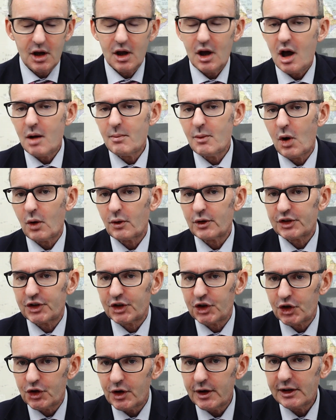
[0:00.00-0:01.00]
A more
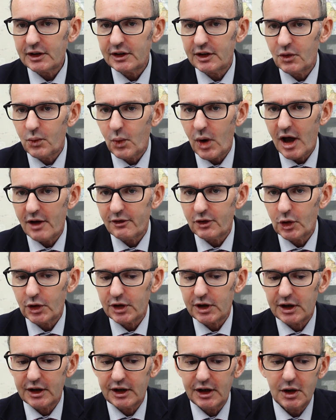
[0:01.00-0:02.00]
restrictive way of
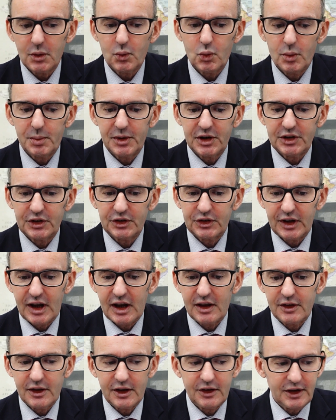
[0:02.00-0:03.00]
looking at it would be to
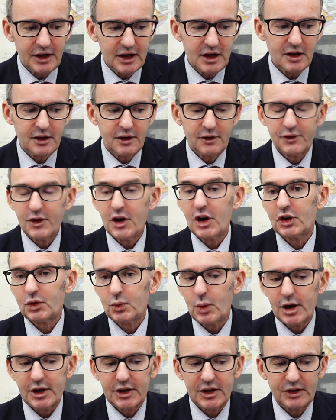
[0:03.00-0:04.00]
say that the first
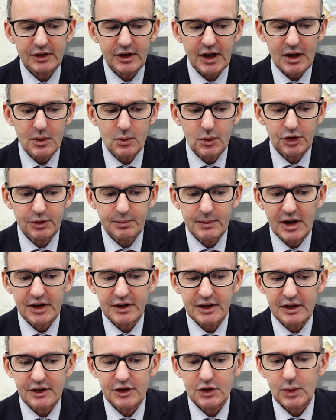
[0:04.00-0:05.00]
working day was
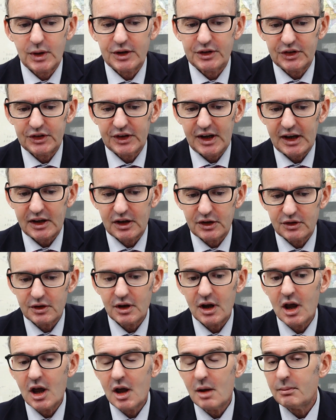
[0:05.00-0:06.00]
Monday the 22nd,
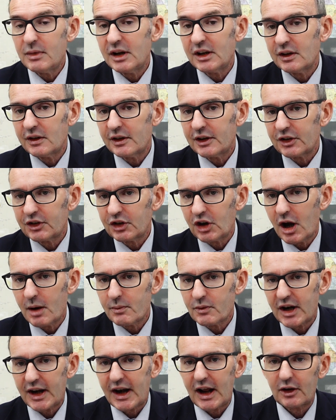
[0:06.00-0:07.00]
meaning that
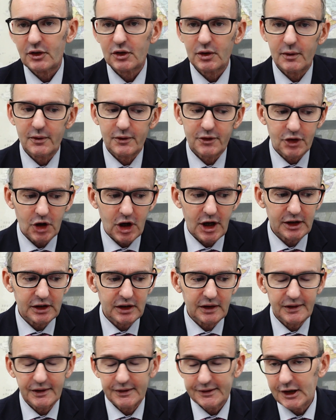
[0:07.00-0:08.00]
time ran out on
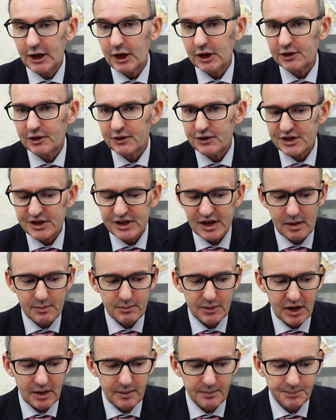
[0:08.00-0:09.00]
Friday the 3rd of
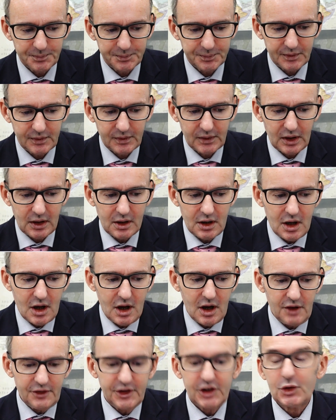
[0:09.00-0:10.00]
December.
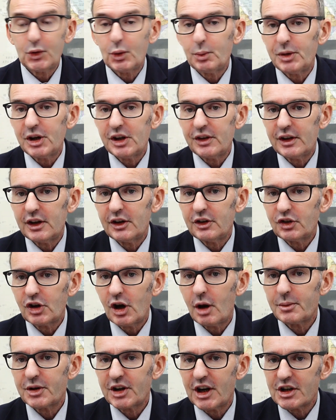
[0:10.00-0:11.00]
This would be the
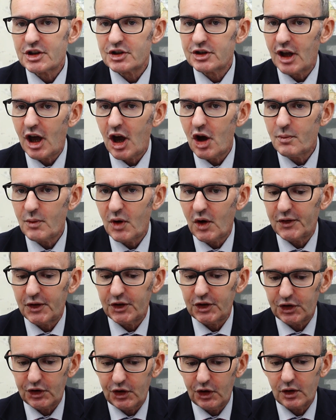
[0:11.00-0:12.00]
interpretation the Home
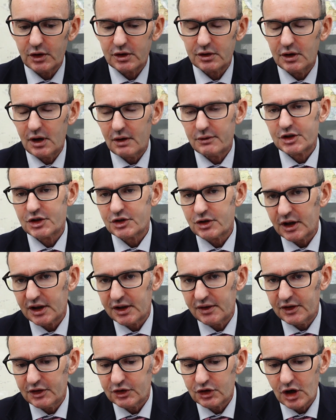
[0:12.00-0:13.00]
Office took, a
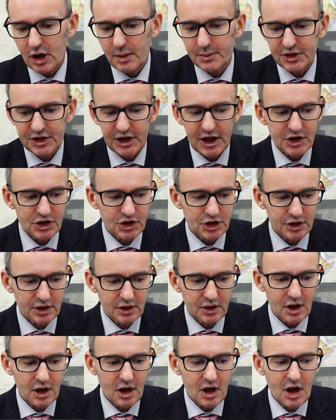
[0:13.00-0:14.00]
restrictive
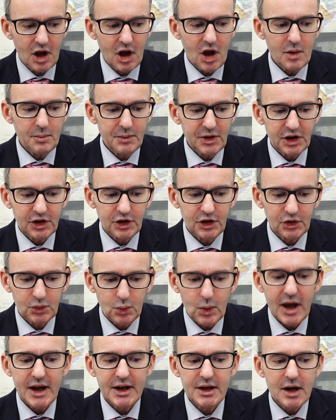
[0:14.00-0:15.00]
interpretation, because
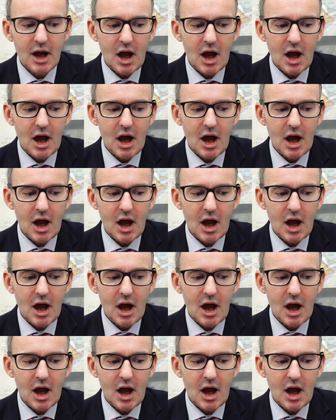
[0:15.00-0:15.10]
when